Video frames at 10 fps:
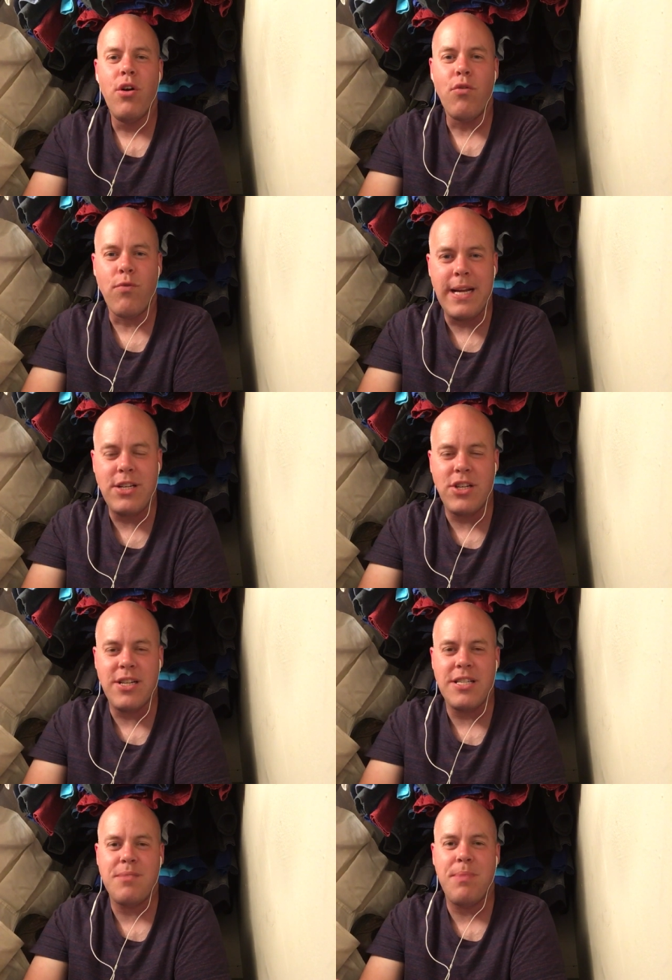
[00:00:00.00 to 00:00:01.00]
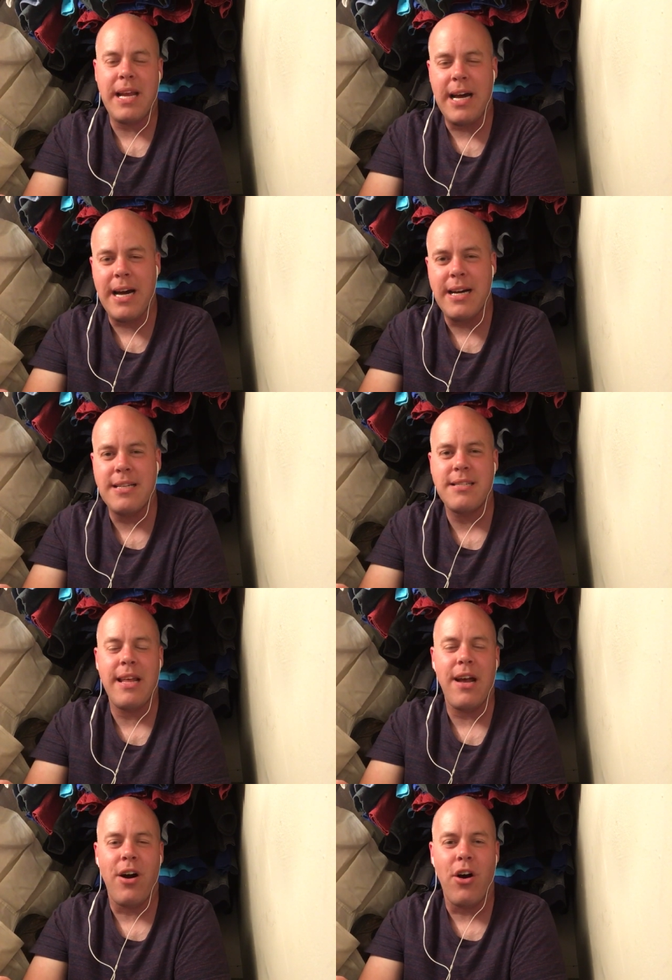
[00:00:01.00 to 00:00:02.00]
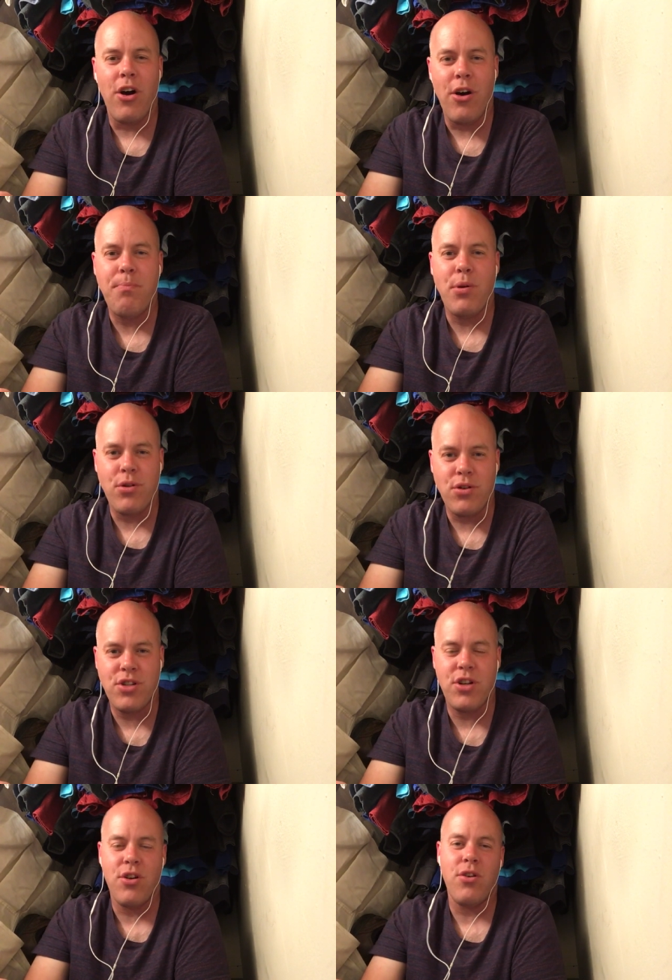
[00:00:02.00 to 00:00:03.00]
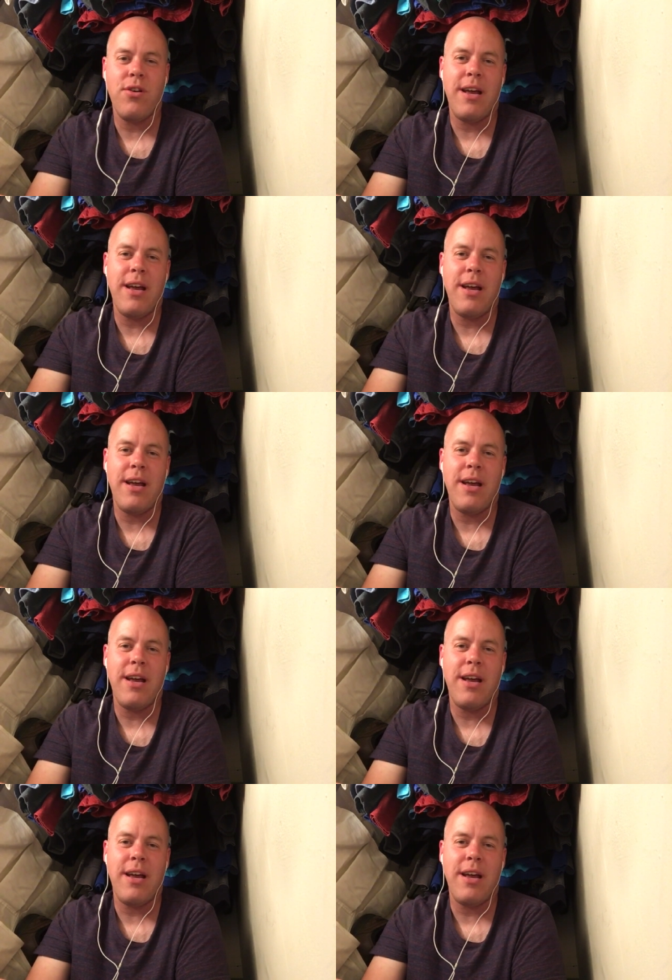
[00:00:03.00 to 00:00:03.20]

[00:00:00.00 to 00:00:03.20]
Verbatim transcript: regions because they are personal